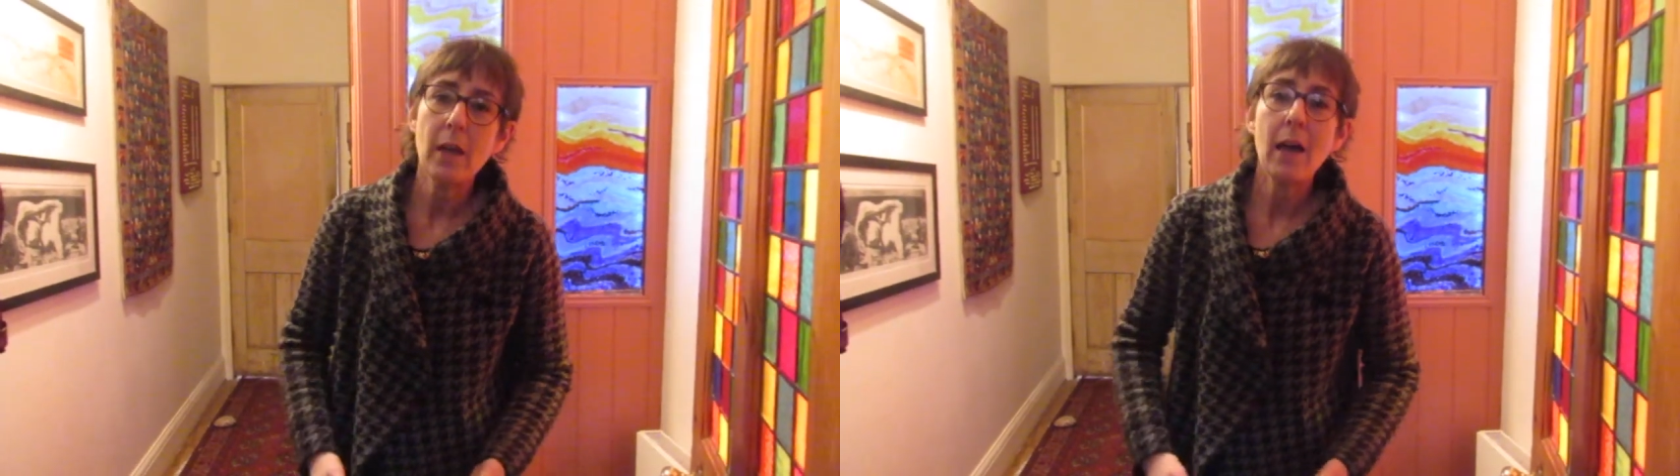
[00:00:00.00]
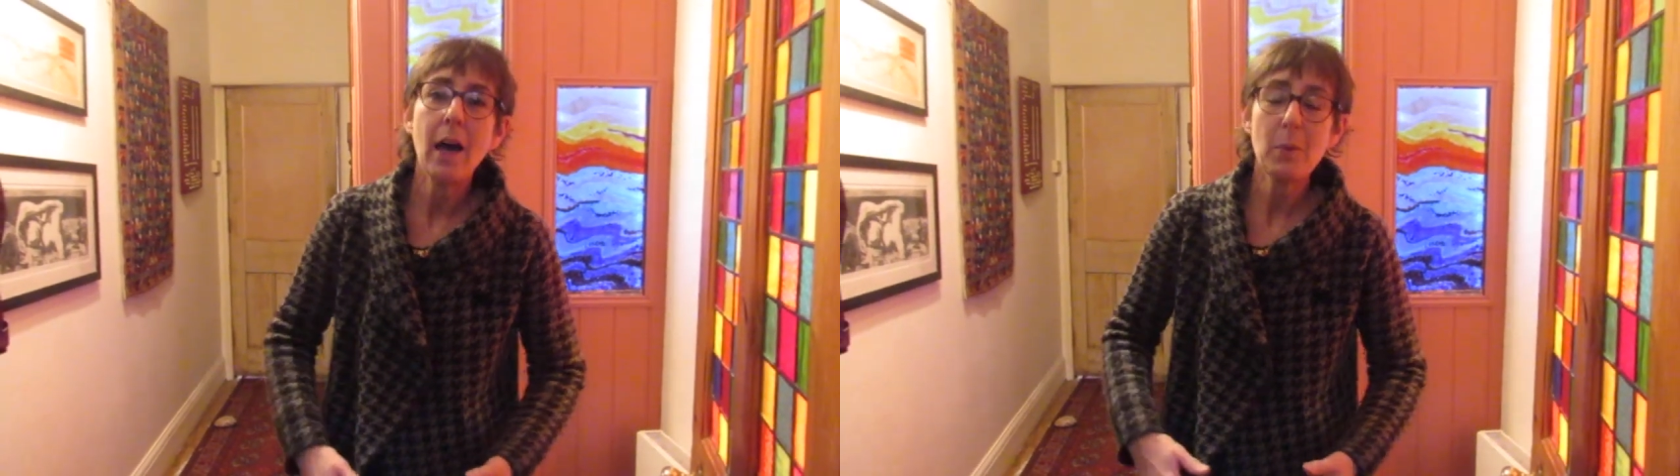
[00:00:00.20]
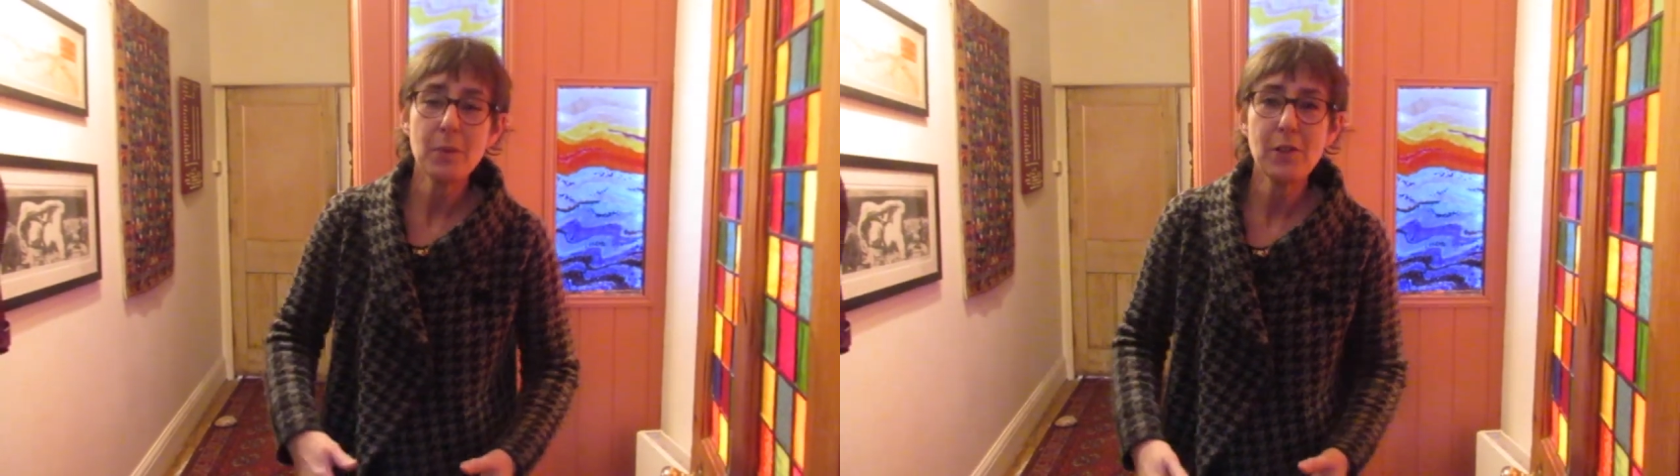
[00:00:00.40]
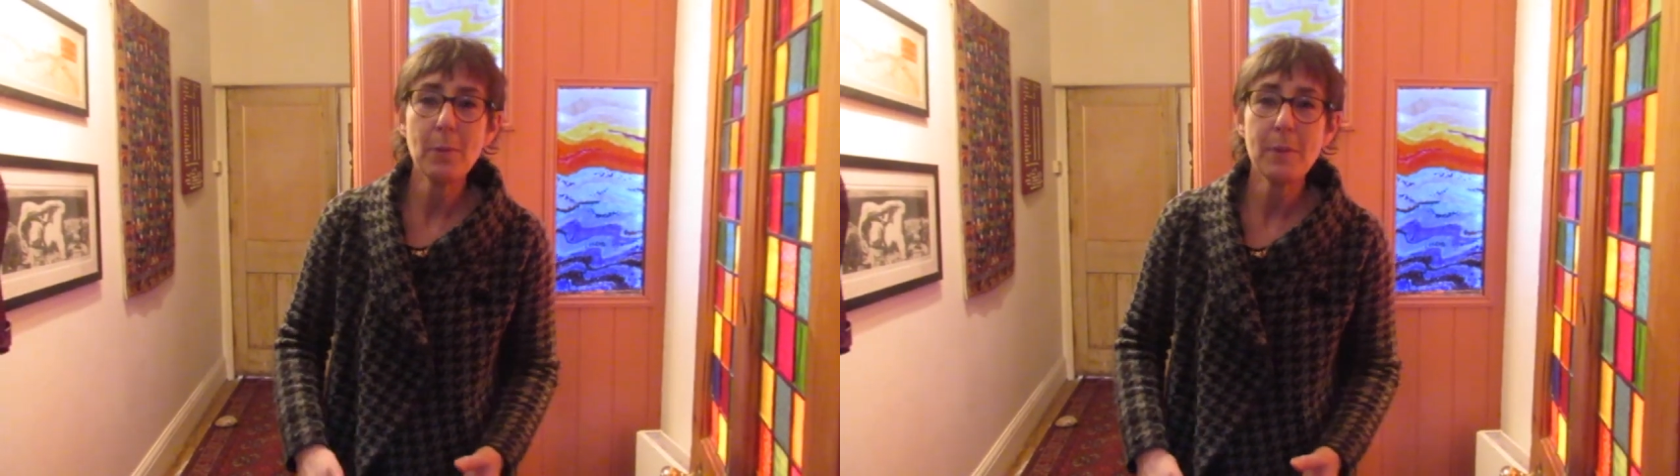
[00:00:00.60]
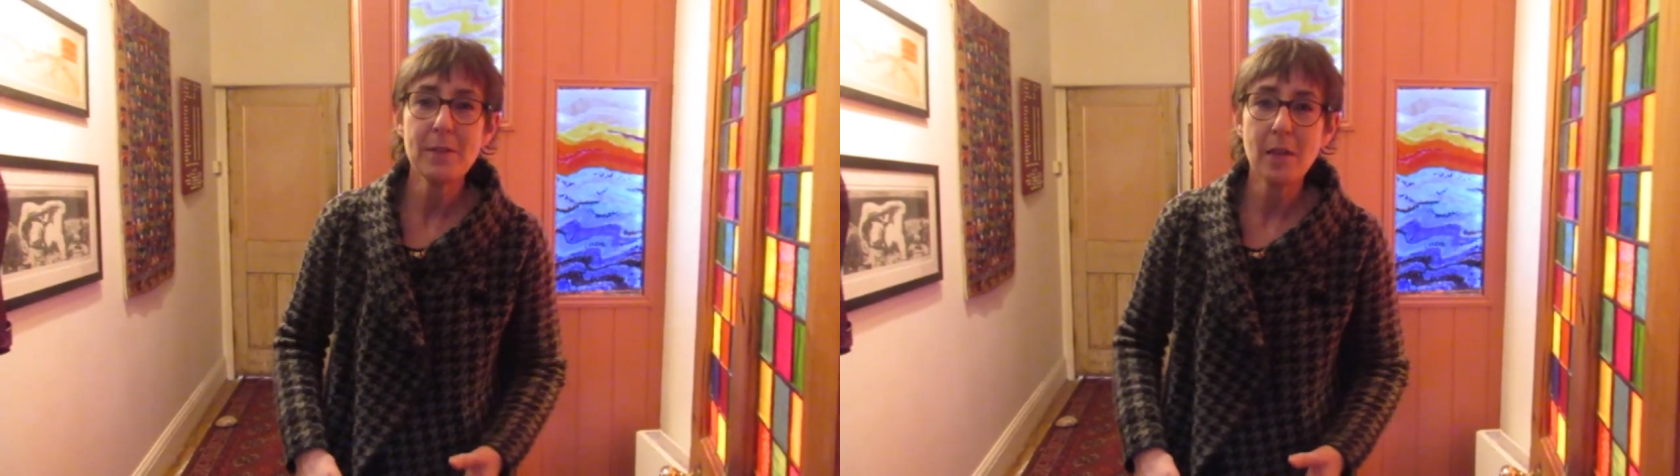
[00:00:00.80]
I will
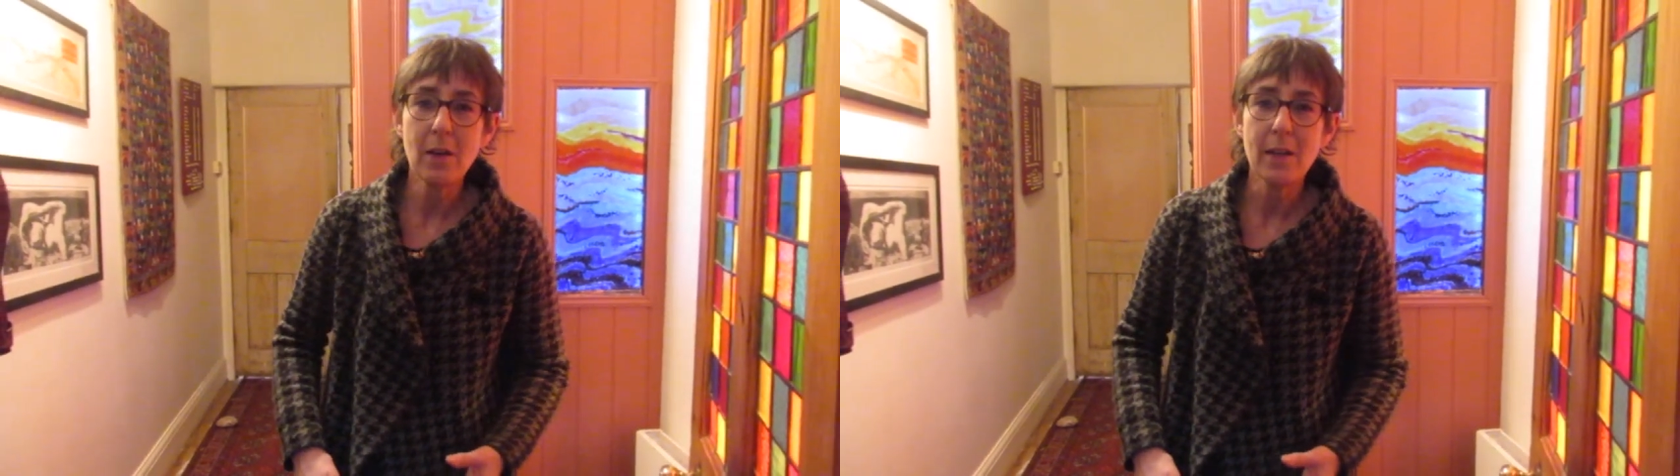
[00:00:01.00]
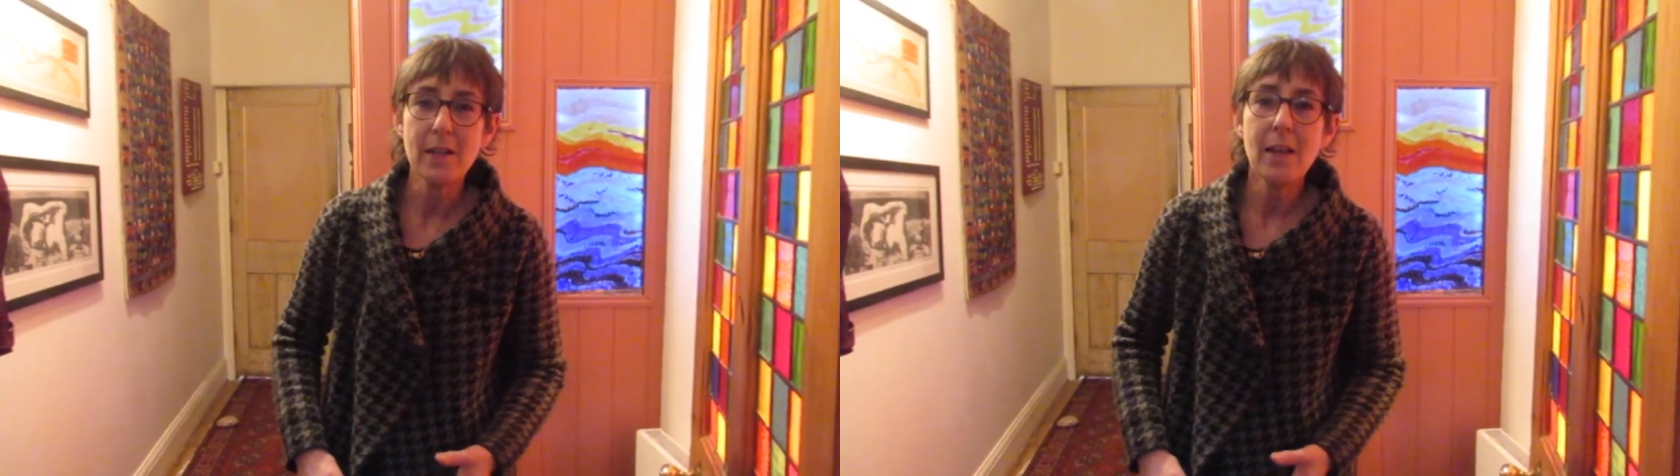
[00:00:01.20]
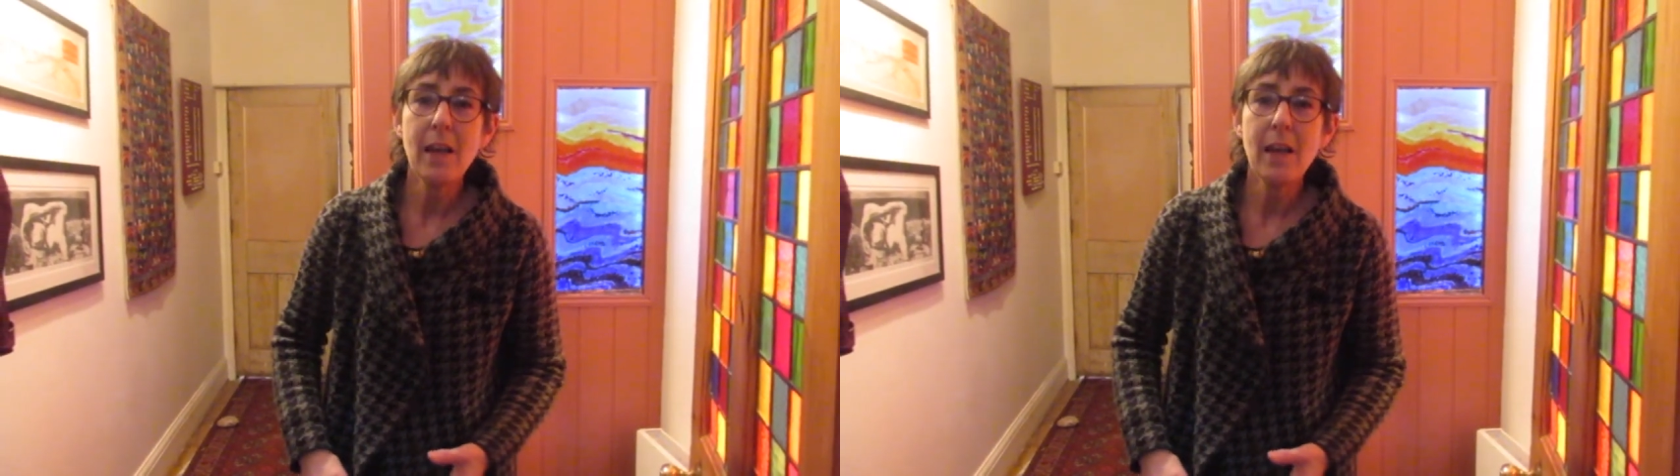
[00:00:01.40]
step aside